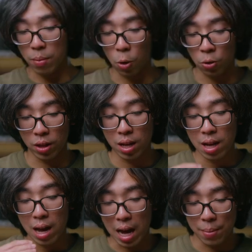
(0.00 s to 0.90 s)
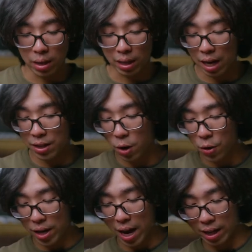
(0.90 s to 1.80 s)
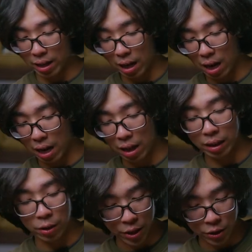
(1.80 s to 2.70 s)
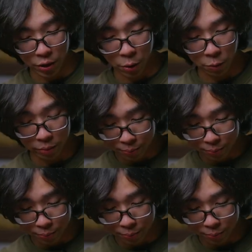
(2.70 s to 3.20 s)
both hypercardioid and directional.